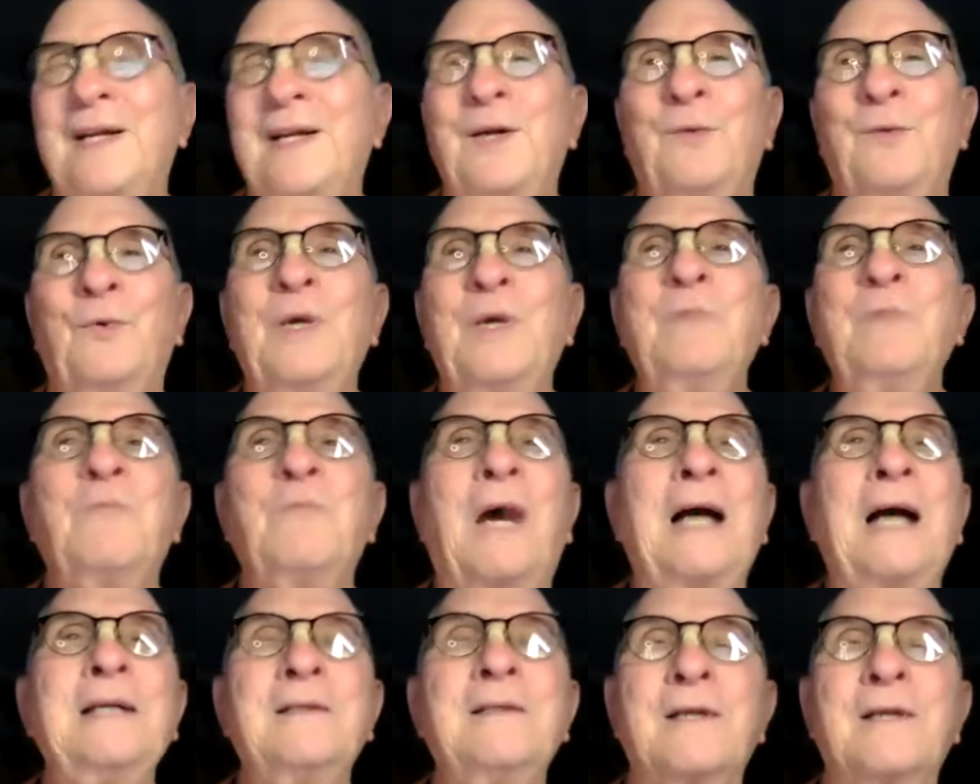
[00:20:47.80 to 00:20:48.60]

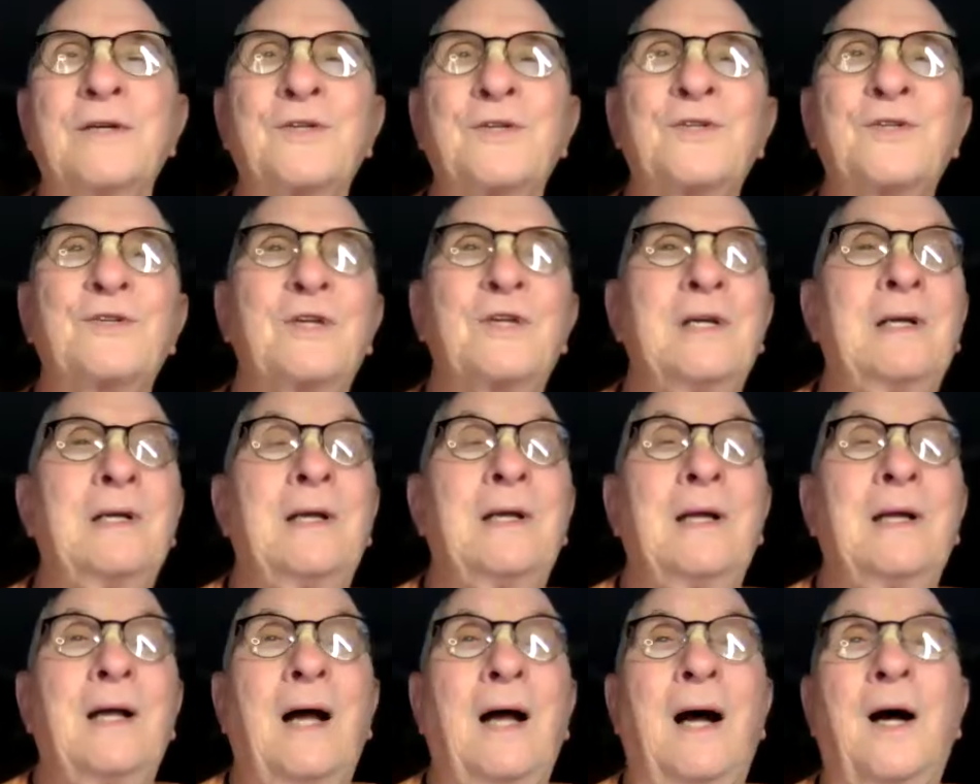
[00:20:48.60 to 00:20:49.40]
remind us
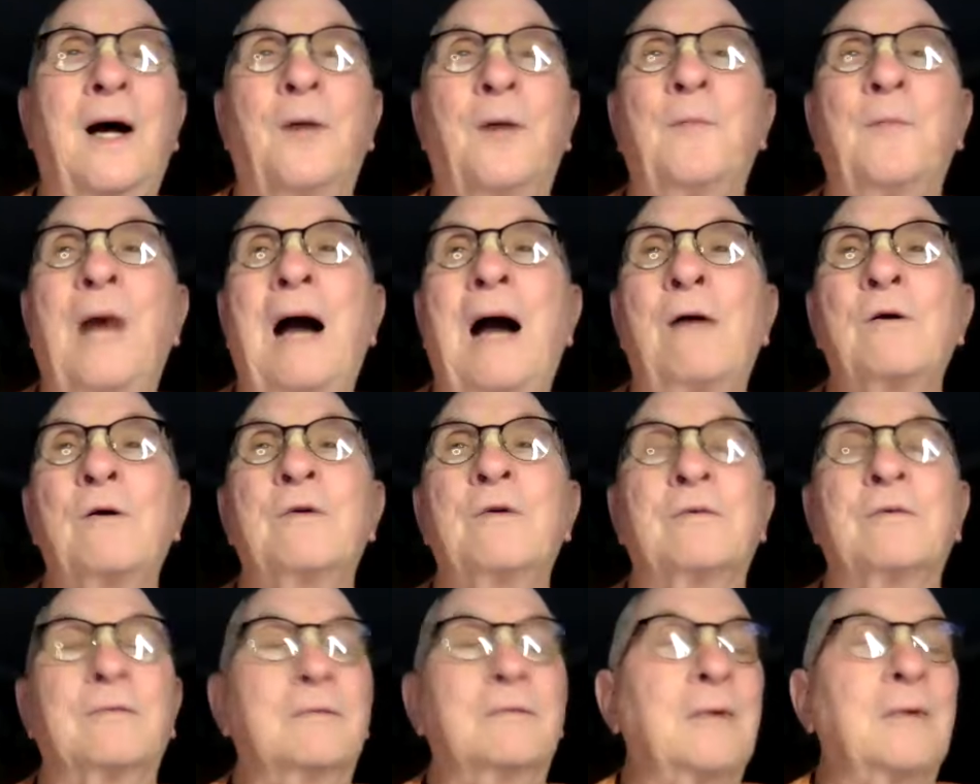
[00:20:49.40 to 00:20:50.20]

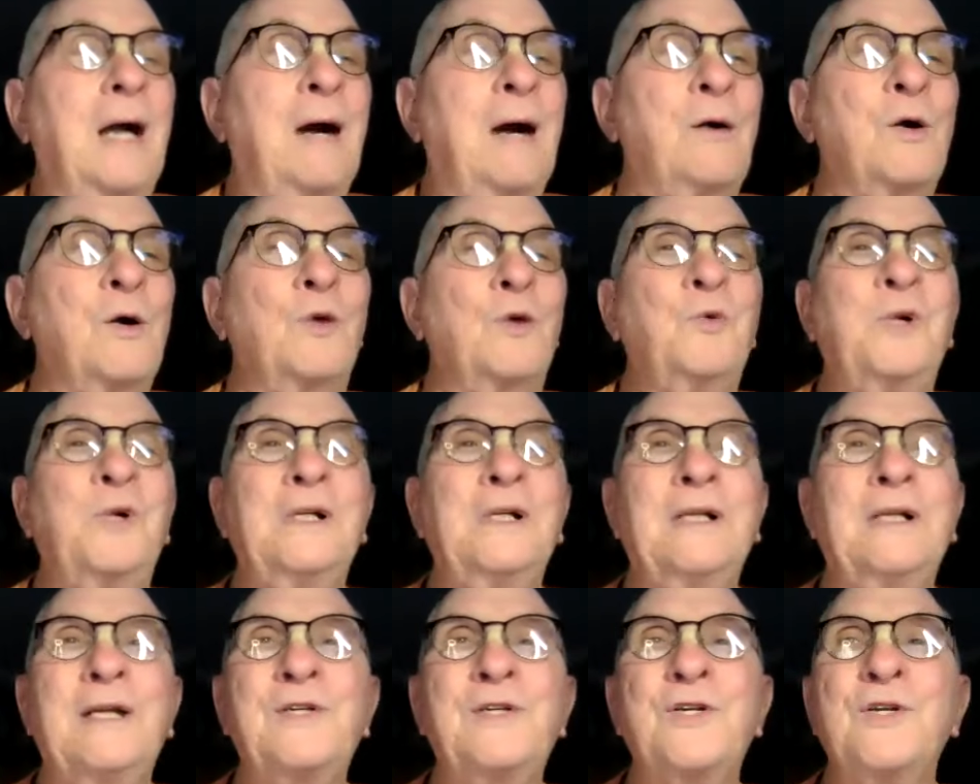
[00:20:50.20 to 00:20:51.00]
our
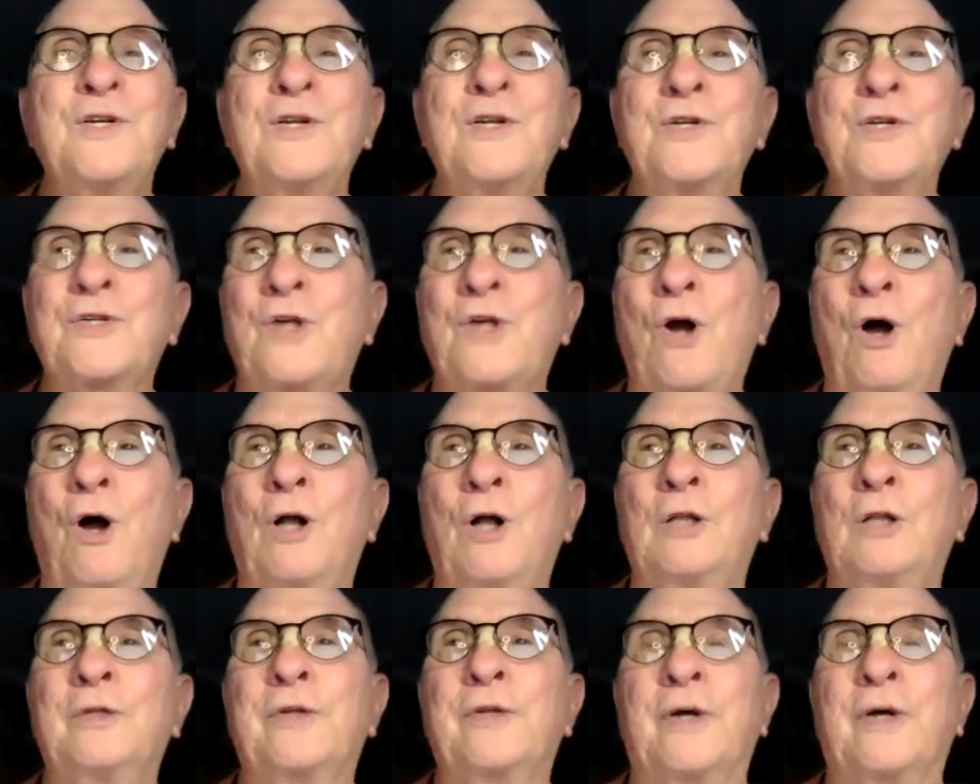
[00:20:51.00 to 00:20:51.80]
religion is
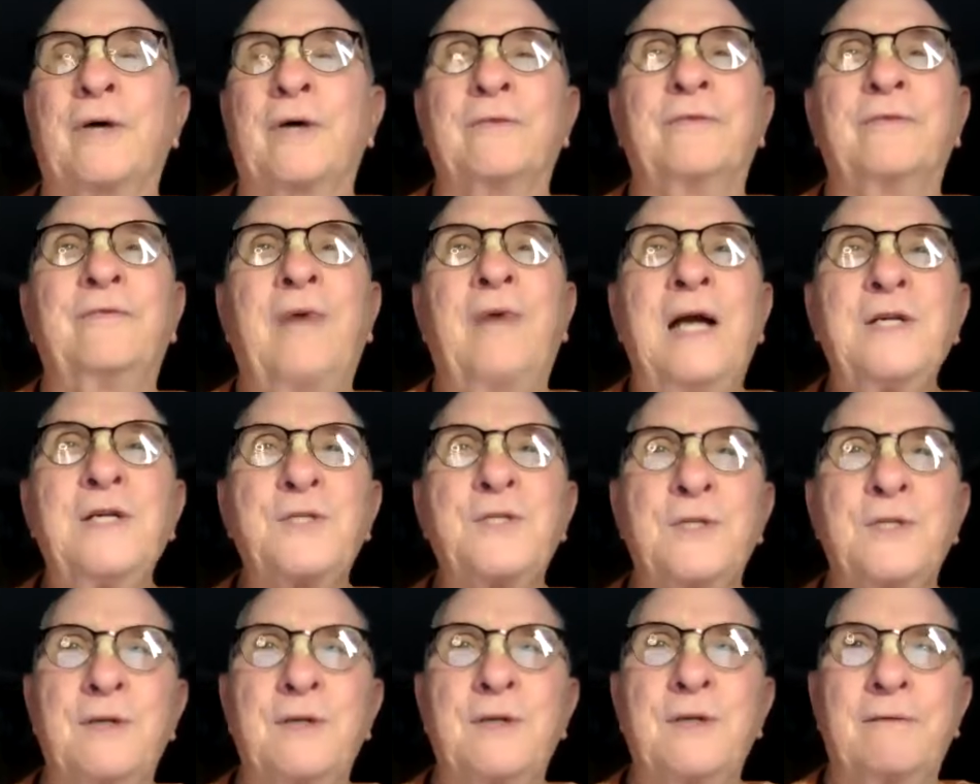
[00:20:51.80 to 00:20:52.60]
called
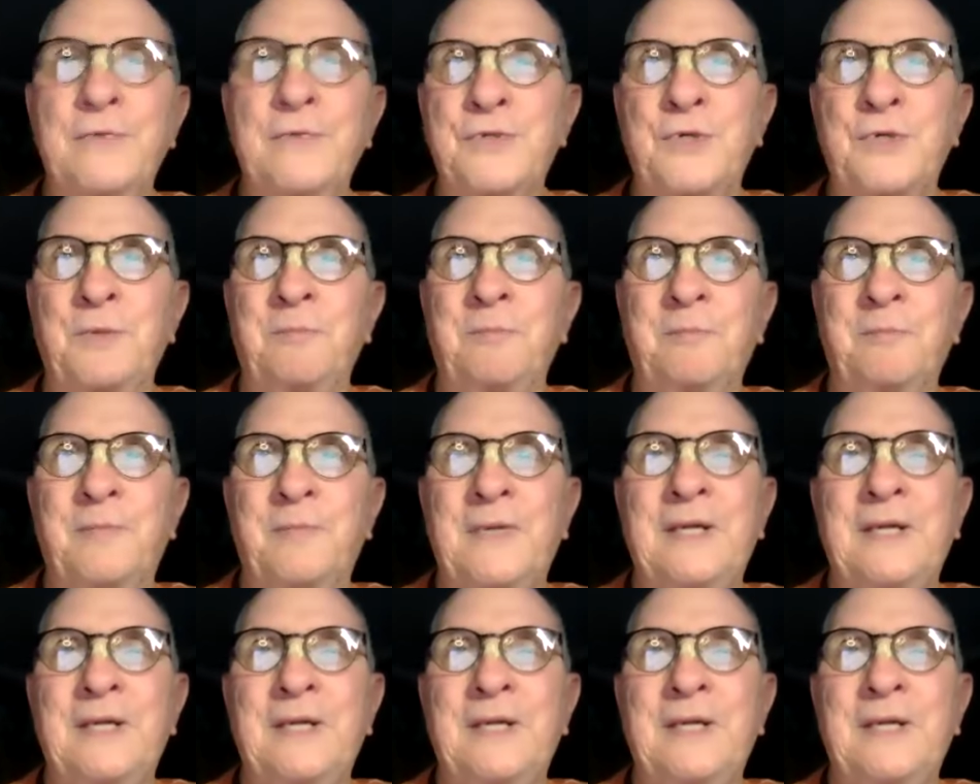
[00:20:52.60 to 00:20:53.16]
Vaishnavism.